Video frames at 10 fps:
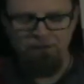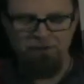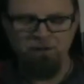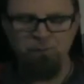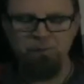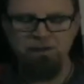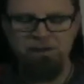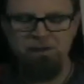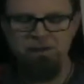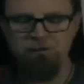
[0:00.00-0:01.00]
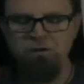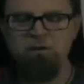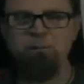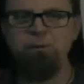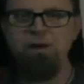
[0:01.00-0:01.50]
The complete
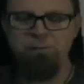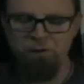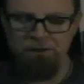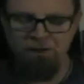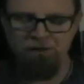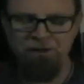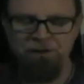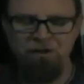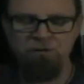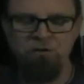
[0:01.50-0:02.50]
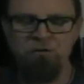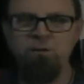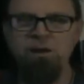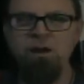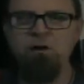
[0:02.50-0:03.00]
Kickstarter playbook is on Kickstarter
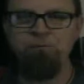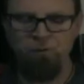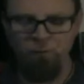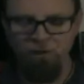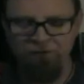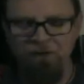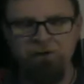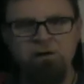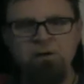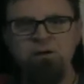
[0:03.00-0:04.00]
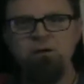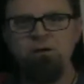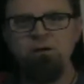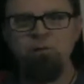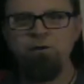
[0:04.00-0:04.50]
right now from Will Terry.
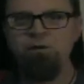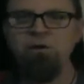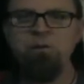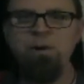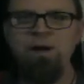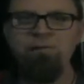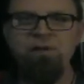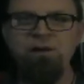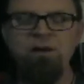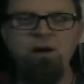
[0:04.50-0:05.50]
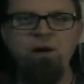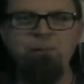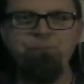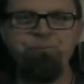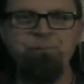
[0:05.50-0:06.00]
Will Terry made the
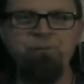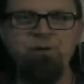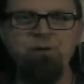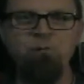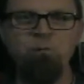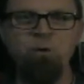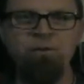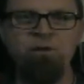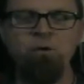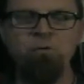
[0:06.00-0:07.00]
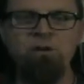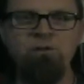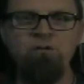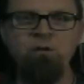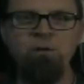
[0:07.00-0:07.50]
um, what they don't
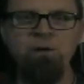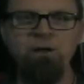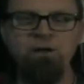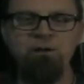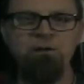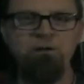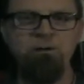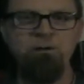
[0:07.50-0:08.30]
teach you in